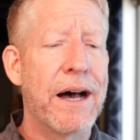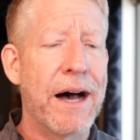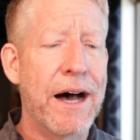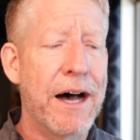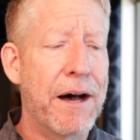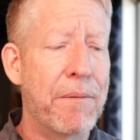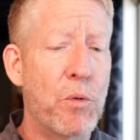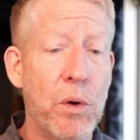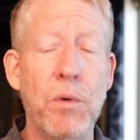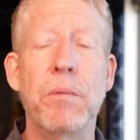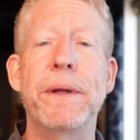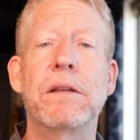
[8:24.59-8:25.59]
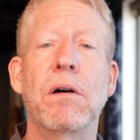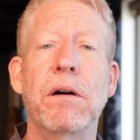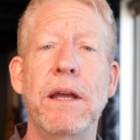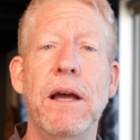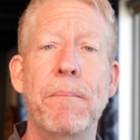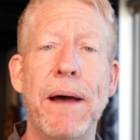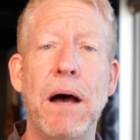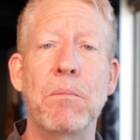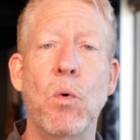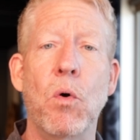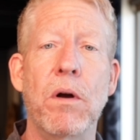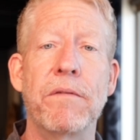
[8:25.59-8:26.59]
we will be talking about
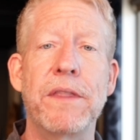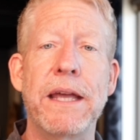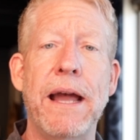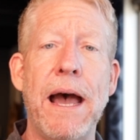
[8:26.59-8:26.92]
more of the